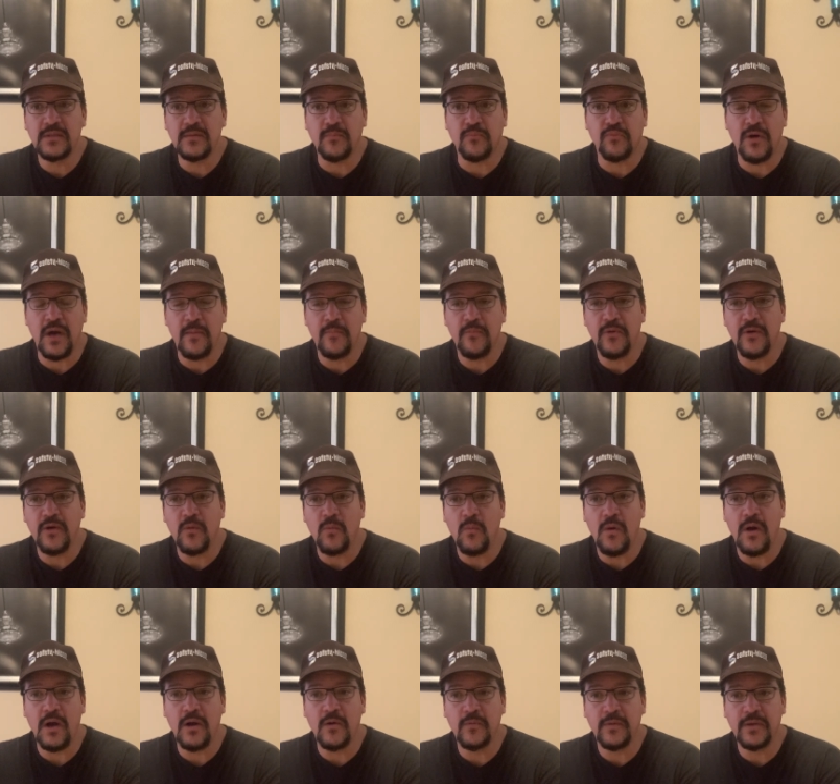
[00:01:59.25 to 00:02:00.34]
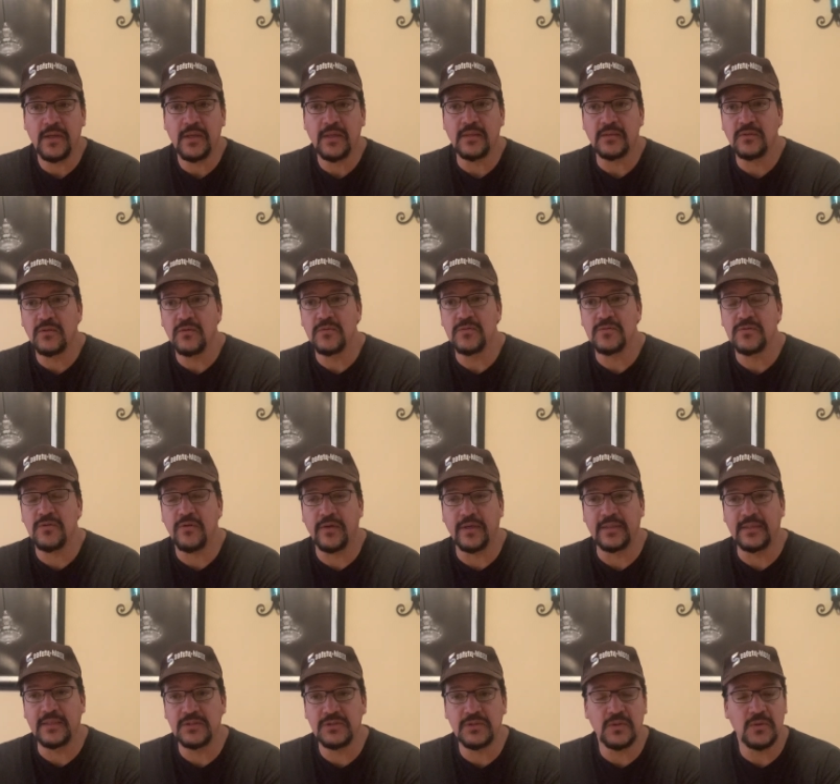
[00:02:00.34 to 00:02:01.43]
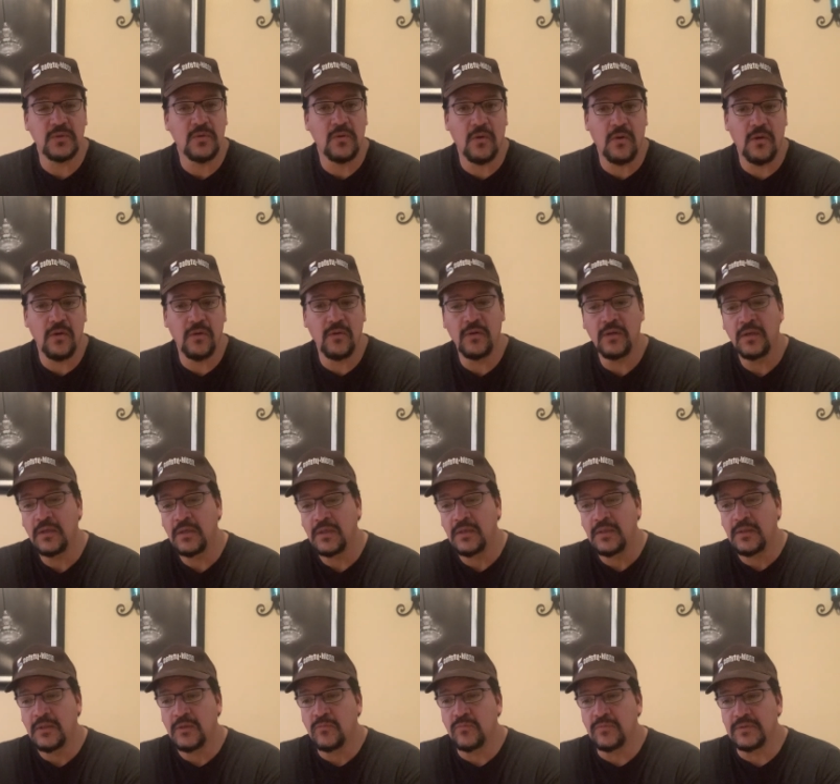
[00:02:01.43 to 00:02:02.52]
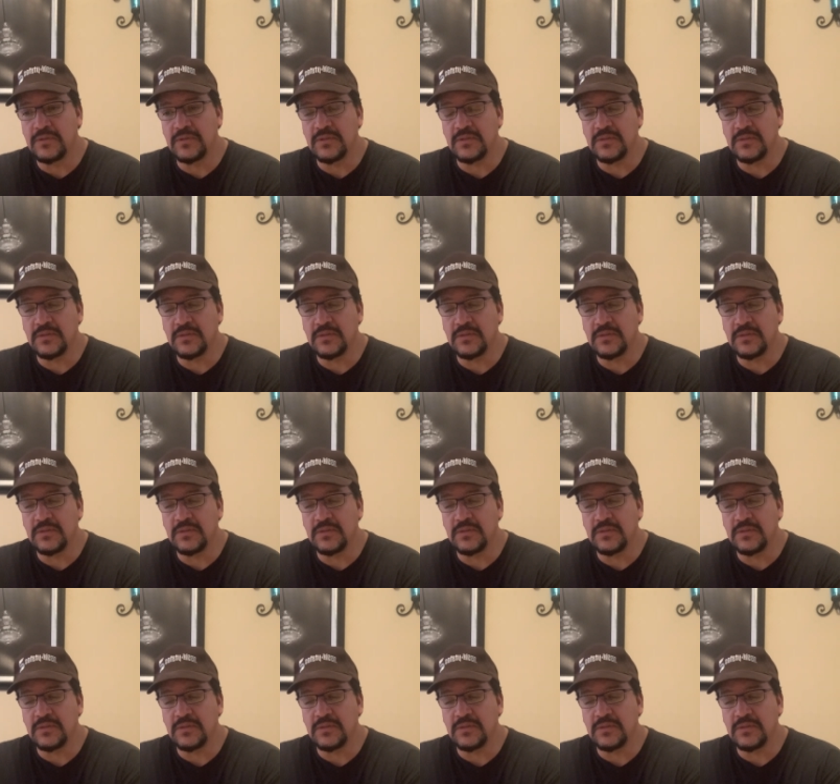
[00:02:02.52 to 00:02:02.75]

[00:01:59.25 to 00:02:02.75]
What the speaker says: the primary wiring that goes to our ignition coil, which